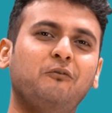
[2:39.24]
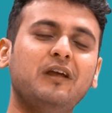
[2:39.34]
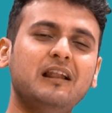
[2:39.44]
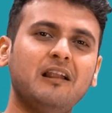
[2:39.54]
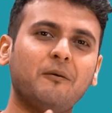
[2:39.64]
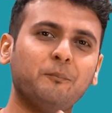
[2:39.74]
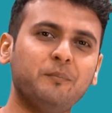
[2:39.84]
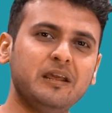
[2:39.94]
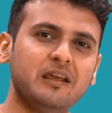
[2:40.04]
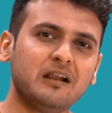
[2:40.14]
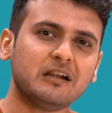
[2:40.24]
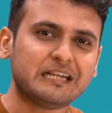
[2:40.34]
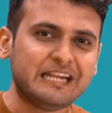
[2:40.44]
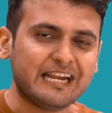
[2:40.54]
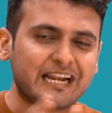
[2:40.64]
will be
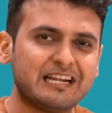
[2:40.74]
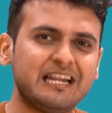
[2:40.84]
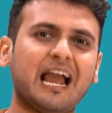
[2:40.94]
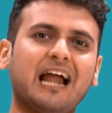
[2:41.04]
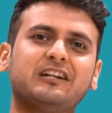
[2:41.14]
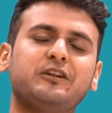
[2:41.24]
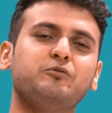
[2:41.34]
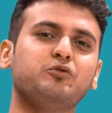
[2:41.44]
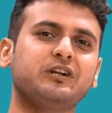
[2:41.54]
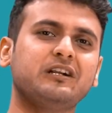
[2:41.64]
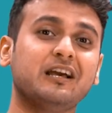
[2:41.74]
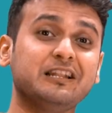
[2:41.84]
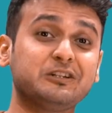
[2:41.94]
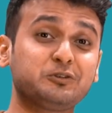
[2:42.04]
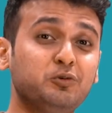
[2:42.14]
directly attributed
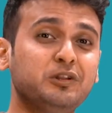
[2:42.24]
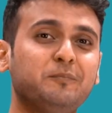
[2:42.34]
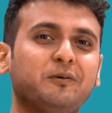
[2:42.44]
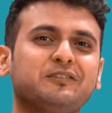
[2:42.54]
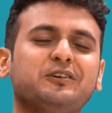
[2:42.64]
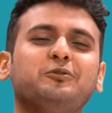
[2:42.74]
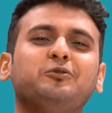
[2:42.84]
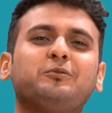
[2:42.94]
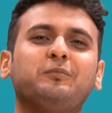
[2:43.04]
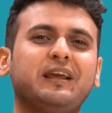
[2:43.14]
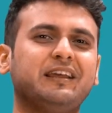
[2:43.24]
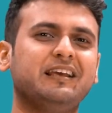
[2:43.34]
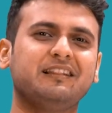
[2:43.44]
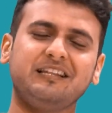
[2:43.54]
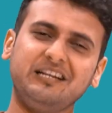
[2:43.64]
to the person who is
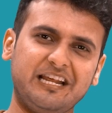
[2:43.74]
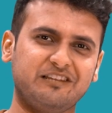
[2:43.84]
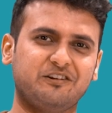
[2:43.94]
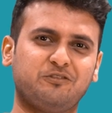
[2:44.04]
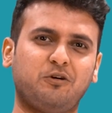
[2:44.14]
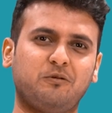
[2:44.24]
bringing the dangerous